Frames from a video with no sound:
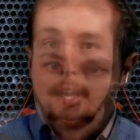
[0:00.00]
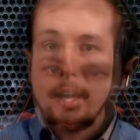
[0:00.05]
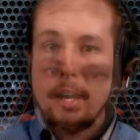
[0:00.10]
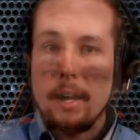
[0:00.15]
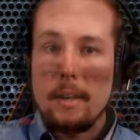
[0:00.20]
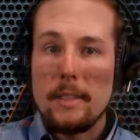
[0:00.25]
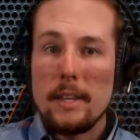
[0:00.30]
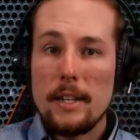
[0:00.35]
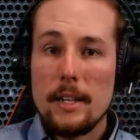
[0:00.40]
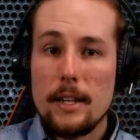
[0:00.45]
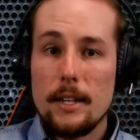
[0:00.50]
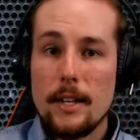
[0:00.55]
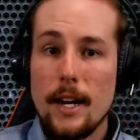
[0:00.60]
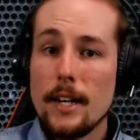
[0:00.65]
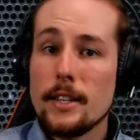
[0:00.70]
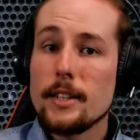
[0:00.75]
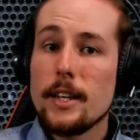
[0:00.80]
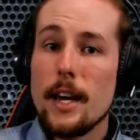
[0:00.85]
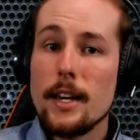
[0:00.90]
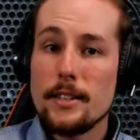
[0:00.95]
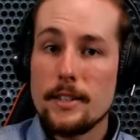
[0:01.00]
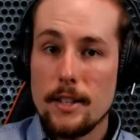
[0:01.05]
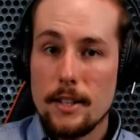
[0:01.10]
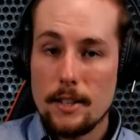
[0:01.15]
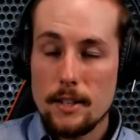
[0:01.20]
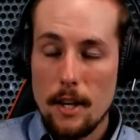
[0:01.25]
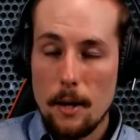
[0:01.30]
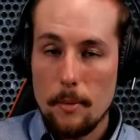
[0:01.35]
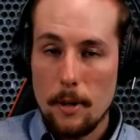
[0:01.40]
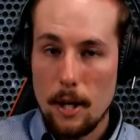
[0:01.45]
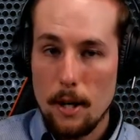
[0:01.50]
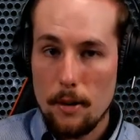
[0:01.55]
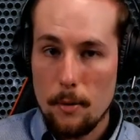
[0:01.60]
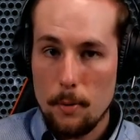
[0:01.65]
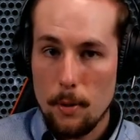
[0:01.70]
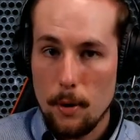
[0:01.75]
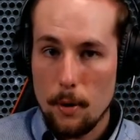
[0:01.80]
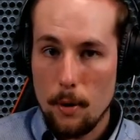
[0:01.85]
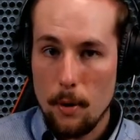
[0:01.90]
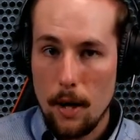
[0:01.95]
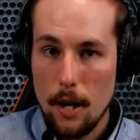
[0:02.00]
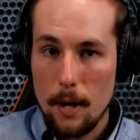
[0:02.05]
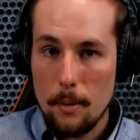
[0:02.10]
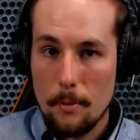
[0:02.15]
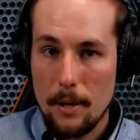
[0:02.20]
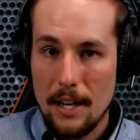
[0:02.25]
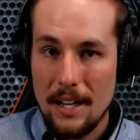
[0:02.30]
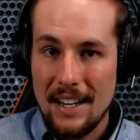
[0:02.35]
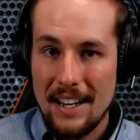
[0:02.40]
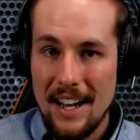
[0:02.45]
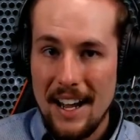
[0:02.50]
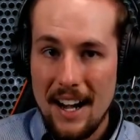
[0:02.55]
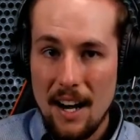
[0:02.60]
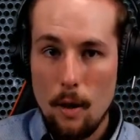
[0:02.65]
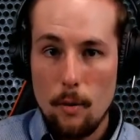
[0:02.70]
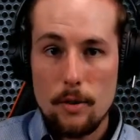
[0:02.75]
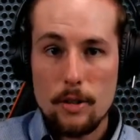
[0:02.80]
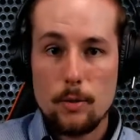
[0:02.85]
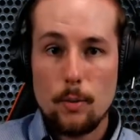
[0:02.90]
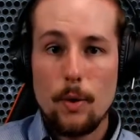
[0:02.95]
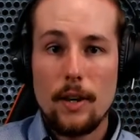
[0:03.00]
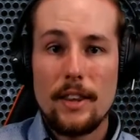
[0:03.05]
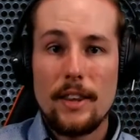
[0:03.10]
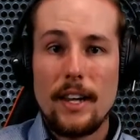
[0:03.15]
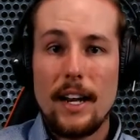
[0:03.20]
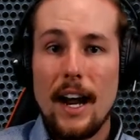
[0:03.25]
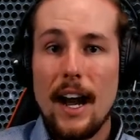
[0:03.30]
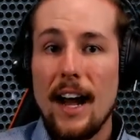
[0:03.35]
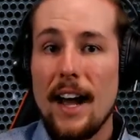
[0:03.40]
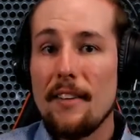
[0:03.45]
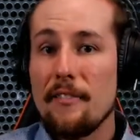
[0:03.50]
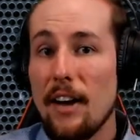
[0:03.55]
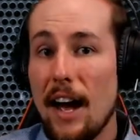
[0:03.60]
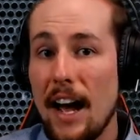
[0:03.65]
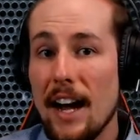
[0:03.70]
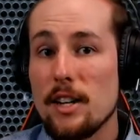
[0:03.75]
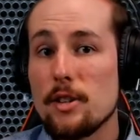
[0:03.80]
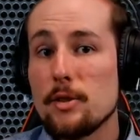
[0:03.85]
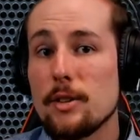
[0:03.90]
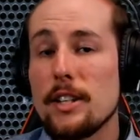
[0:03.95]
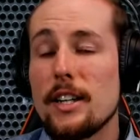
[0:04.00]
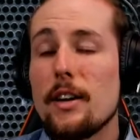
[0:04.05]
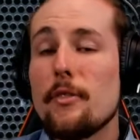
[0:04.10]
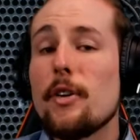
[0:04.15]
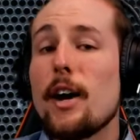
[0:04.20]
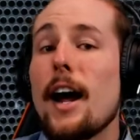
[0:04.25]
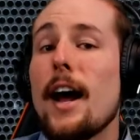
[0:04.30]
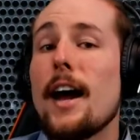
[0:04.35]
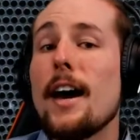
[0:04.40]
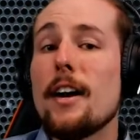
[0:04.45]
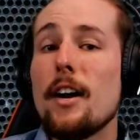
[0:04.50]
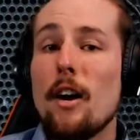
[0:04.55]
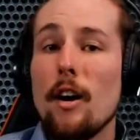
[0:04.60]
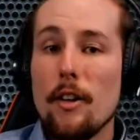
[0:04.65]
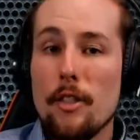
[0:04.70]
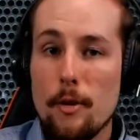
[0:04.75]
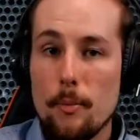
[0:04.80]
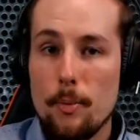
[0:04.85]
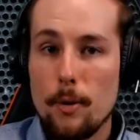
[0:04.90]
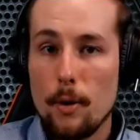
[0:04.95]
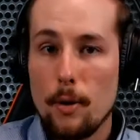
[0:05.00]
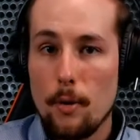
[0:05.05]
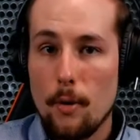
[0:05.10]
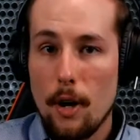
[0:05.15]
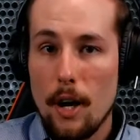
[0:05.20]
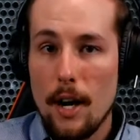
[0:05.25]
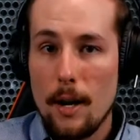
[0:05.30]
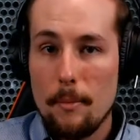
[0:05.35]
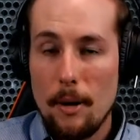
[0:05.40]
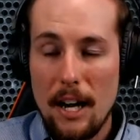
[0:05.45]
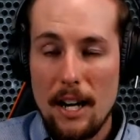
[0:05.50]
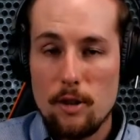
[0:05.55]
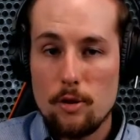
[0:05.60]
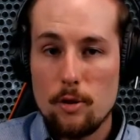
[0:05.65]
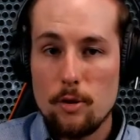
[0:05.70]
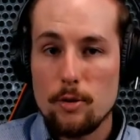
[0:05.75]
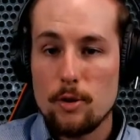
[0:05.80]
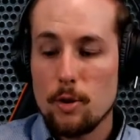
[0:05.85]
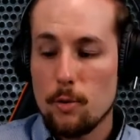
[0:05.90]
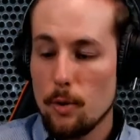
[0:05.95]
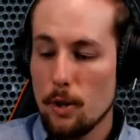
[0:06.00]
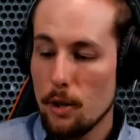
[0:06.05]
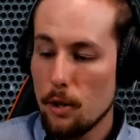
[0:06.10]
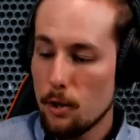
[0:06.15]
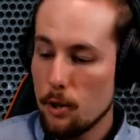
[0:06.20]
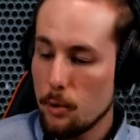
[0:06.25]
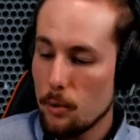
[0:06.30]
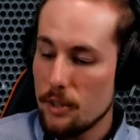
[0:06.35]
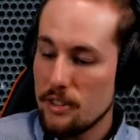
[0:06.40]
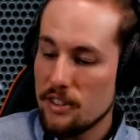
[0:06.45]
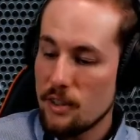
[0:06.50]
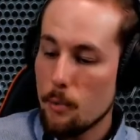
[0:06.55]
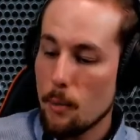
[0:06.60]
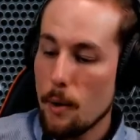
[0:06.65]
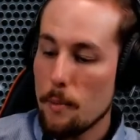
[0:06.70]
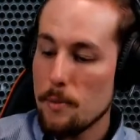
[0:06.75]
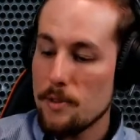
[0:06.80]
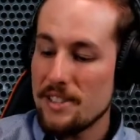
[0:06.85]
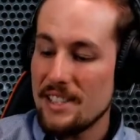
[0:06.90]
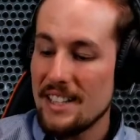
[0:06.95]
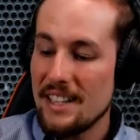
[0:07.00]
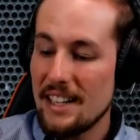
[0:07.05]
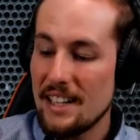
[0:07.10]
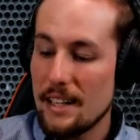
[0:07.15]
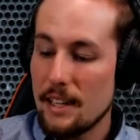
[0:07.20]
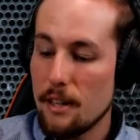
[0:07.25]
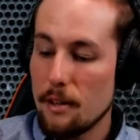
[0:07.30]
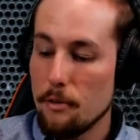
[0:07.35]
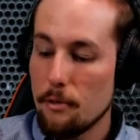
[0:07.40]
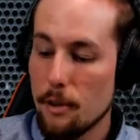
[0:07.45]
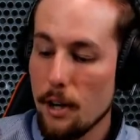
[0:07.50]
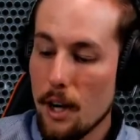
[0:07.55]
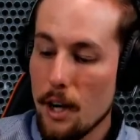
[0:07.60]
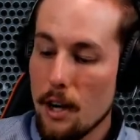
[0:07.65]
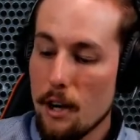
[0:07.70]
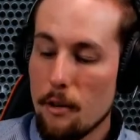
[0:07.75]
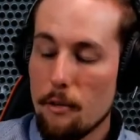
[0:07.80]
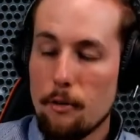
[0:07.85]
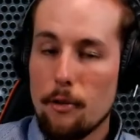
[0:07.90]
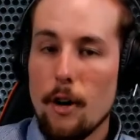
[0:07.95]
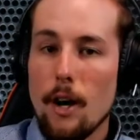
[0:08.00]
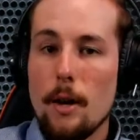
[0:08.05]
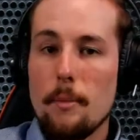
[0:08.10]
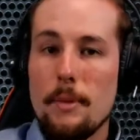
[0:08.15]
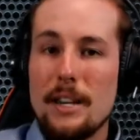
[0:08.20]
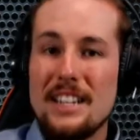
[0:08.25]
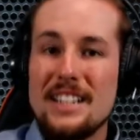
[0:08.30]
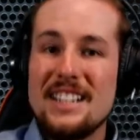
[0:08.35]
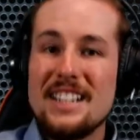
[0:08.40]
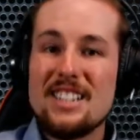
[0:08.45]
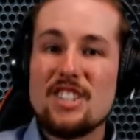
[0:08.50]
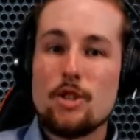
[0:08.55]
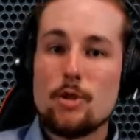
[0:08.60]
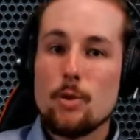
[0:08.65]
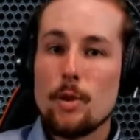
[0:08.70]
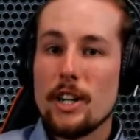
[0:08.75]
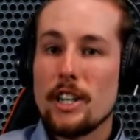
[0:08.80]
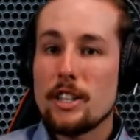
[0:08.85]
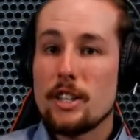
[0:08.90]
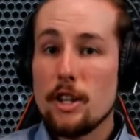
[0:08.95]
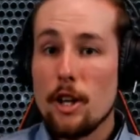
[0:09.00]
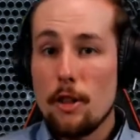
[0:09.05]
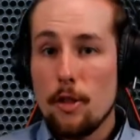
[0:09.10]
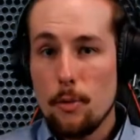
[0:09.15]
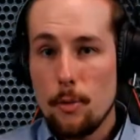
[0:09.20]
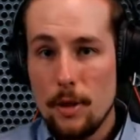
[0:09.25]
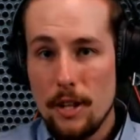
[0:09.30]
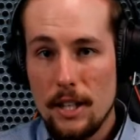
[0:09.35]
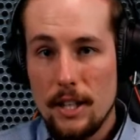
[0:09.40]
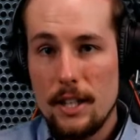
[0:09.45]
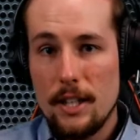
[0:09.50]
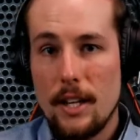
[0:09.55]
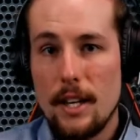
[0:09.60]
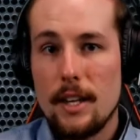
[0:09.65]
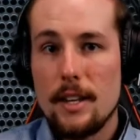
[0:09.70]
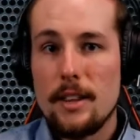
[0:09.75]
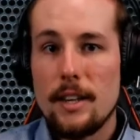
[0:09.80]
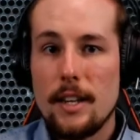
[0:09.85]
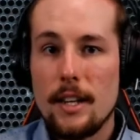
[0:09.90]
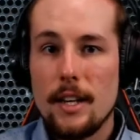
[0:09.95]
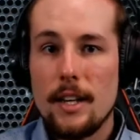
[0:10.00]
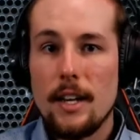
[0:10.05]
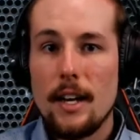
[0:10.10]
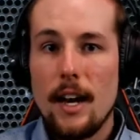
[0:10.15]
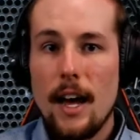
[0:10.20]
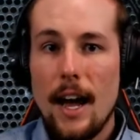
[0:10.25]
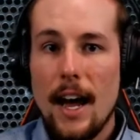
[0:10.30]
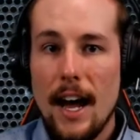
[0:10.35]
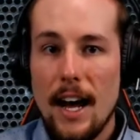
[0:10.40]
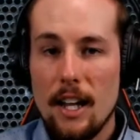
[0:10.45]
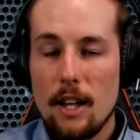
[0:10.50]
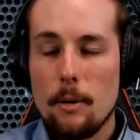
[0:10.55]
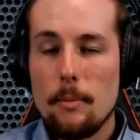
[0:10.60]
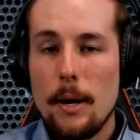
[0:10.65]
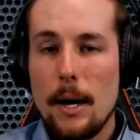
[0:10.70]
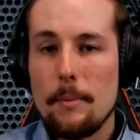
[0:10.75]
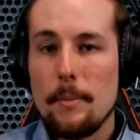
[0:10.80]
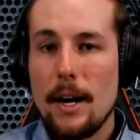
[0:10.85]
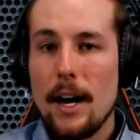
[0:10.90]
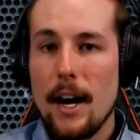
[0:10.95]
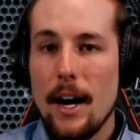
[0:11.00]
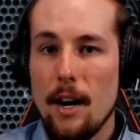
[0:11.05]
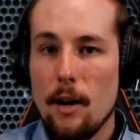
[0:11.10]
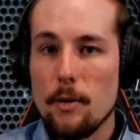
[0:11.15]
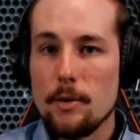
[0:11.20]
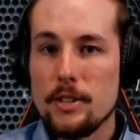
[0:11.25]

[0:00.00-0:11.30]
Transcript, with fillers: The next guest that is coming on the program now is one that I have actually never had on the program Andrew Sorrell, who is the representative from District 3 in the Alabama House.